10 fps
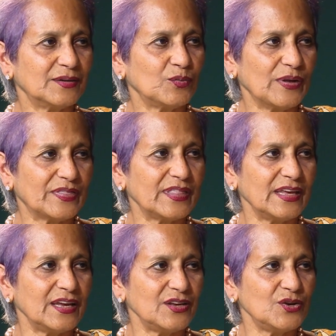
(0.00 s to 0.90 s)
with
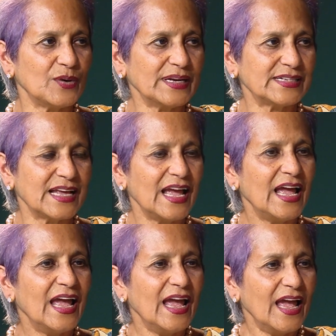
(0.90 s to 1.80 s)
the US,
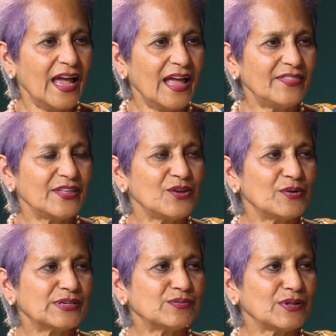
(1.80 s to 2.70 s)
and the
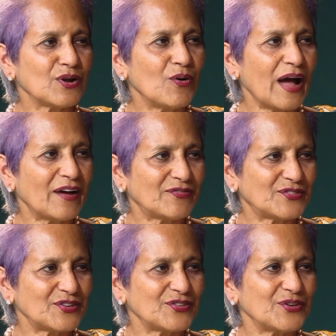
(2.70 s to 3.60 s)
US will go
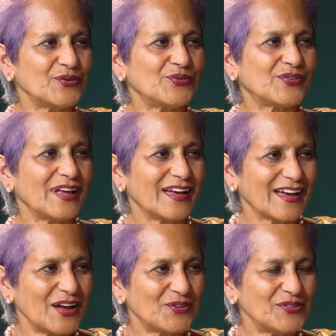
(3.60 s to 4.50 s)
after those
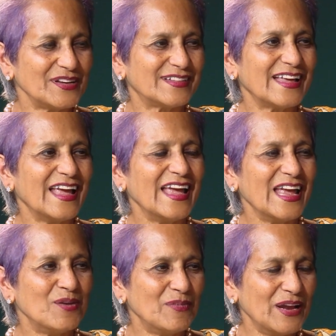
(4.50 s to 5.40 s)
countries
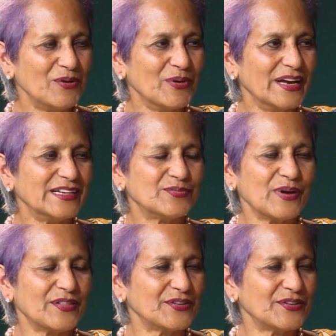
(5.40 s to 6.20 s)
in many ways, whether